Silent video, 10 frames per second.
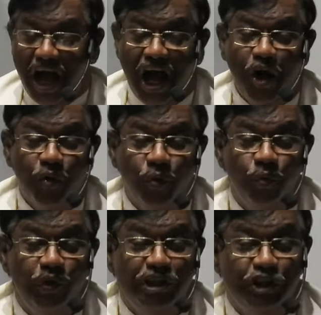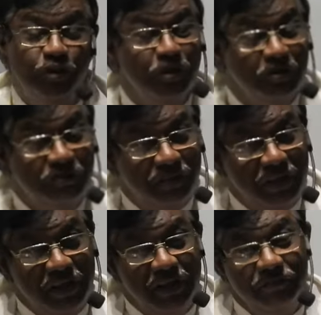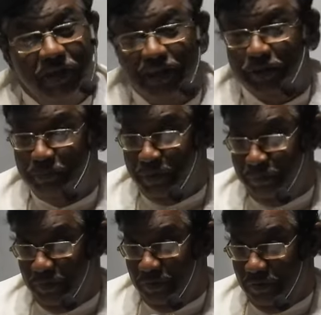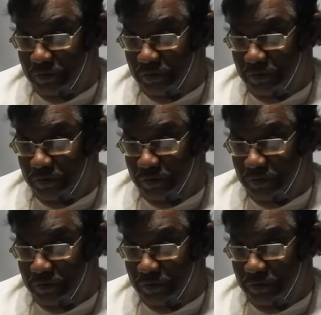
how we should forgive other people.